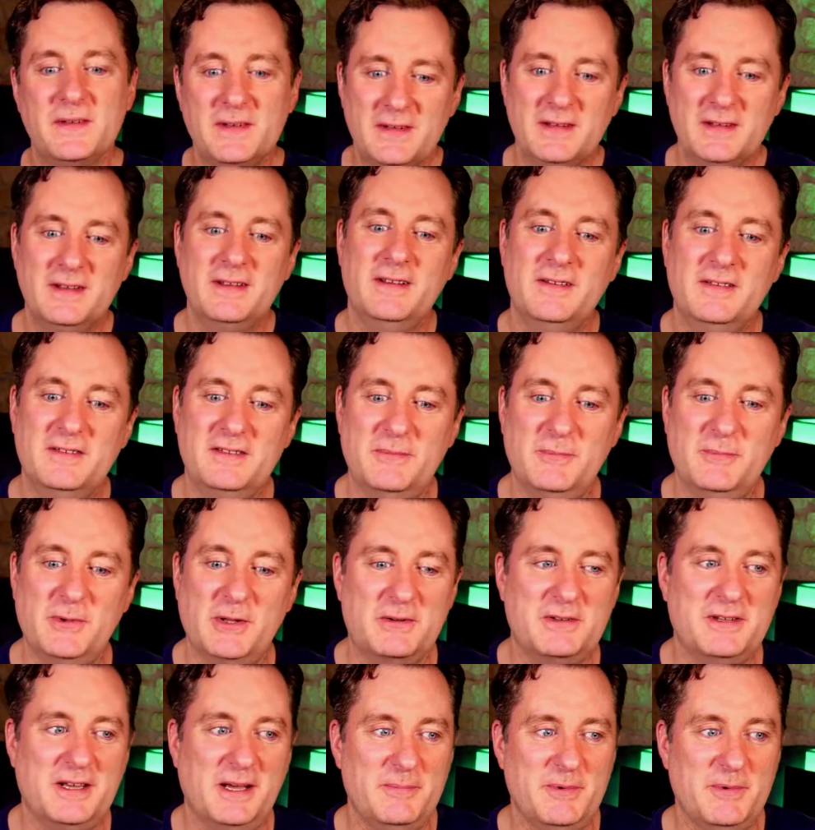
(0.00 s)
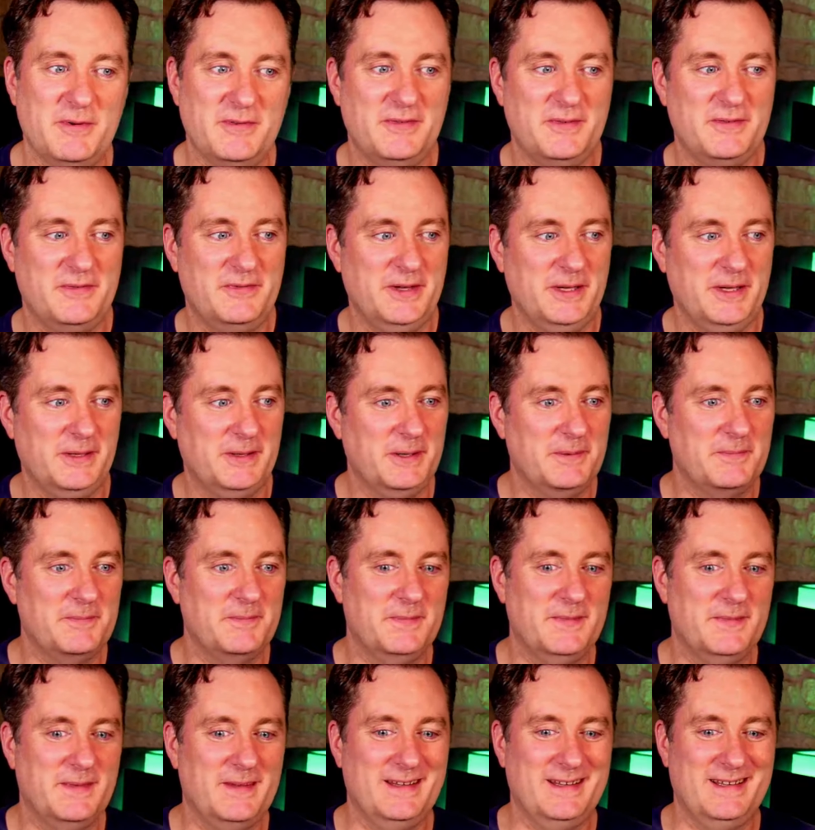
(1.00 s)
Similar type of feeling.
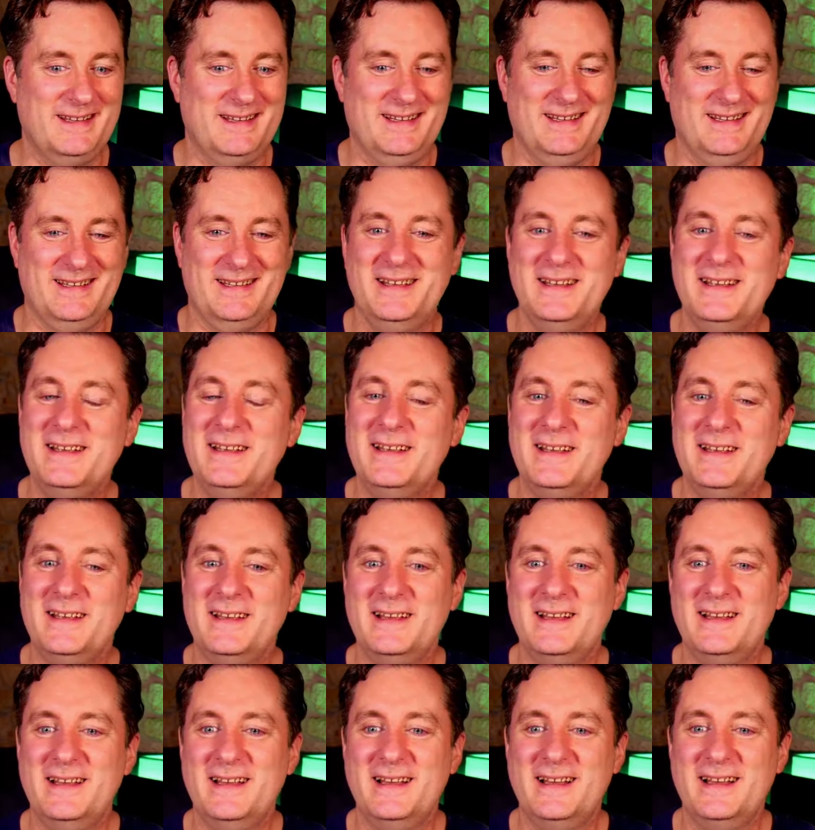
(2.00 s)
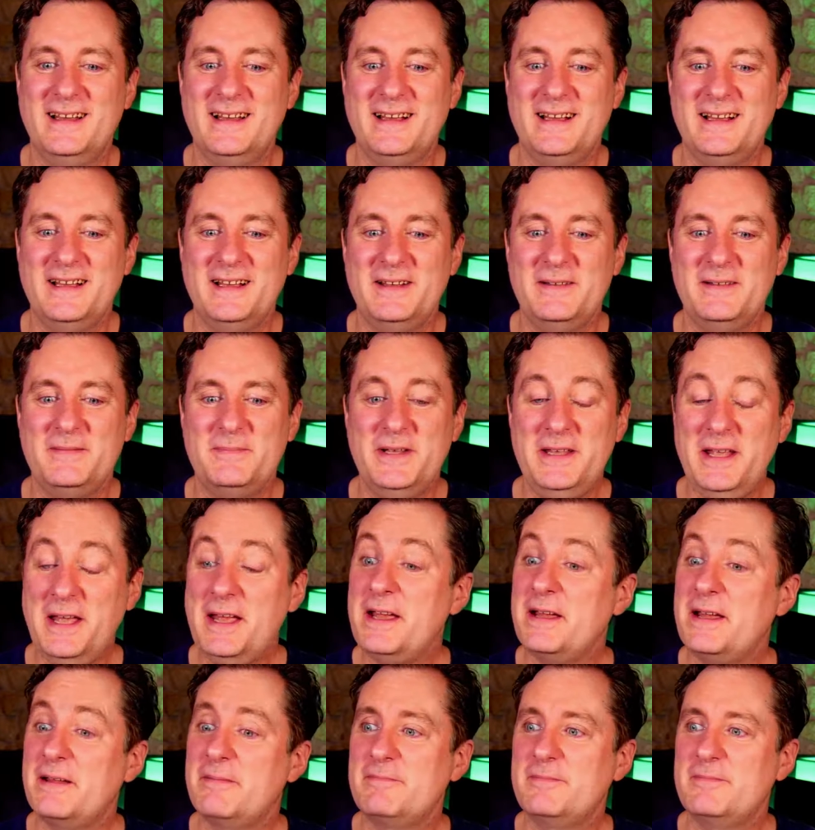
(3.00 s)
But
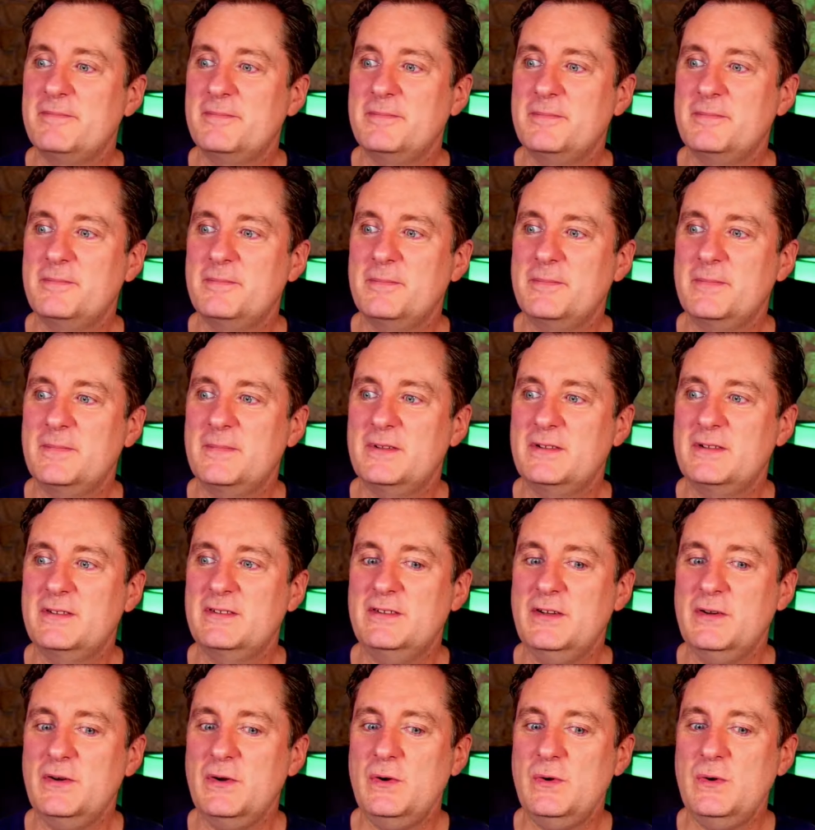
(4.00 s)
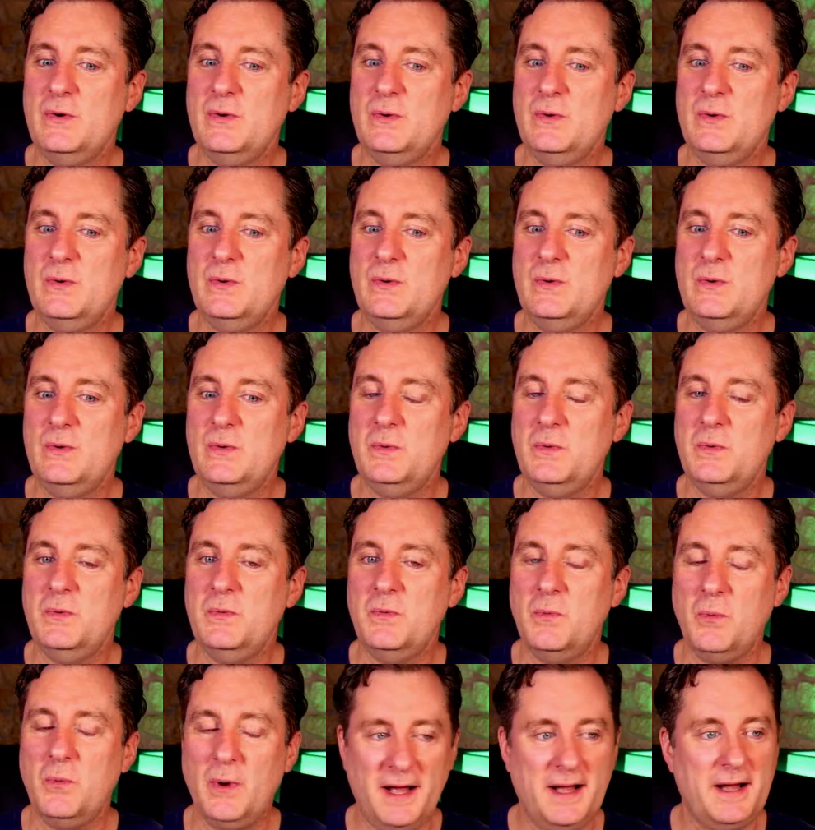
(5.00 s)
yeah, so
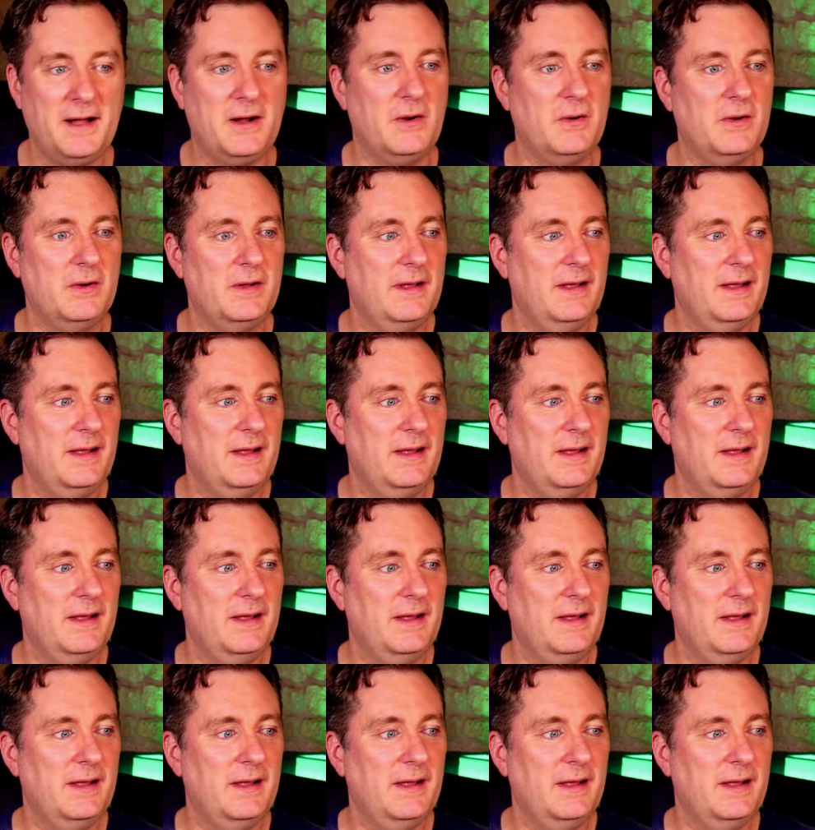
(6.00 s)
wow,